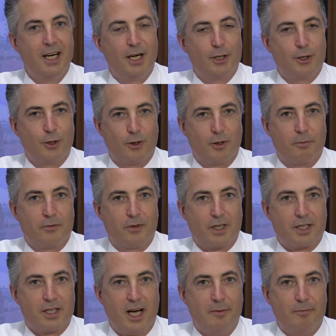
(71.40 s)
Europe, for
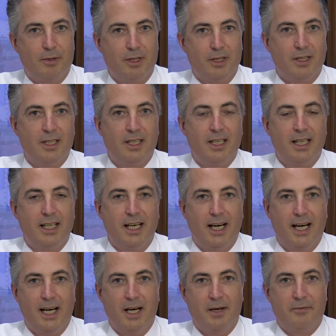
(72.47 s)
example,
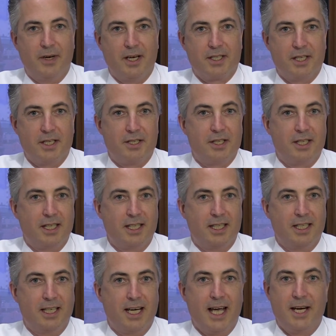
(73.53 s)
versus
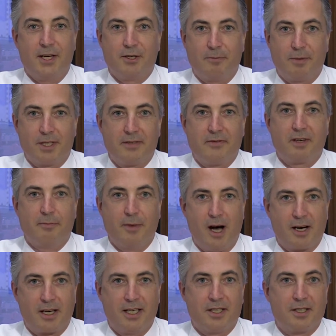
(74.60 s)
the Asia-Pacific
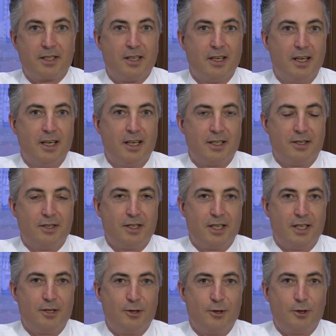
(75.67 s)
markets, you
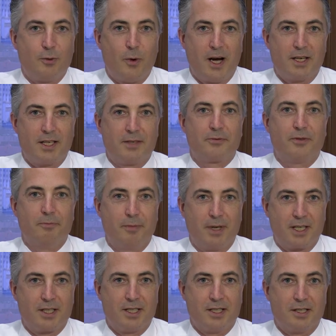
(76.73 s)
see two quite different
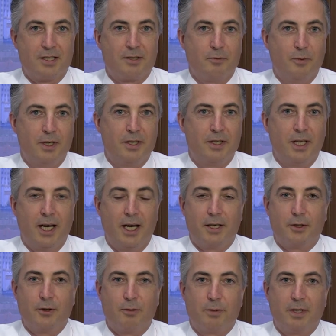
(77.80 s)
pictures, with
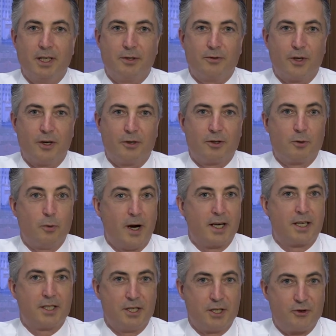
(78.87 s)
European growth
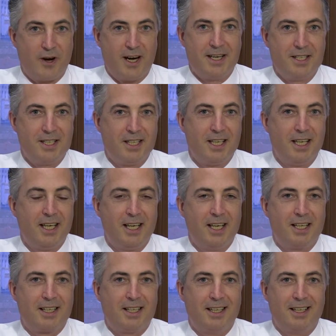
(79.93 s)
quite constrained,
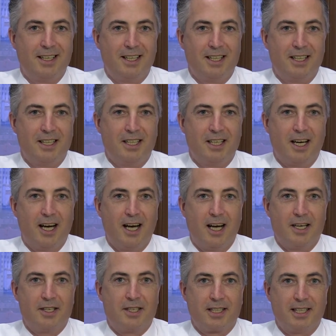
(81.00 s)
clearly
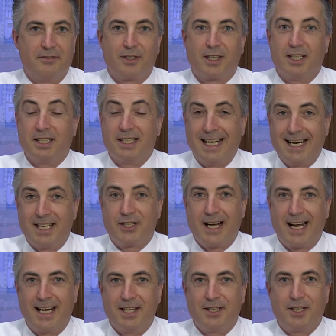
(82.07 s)
significant debt
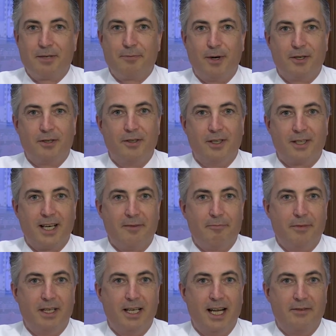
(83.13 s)
challenges both at the
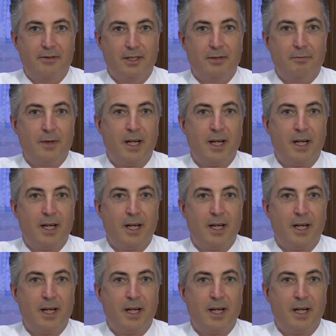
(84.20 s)
government level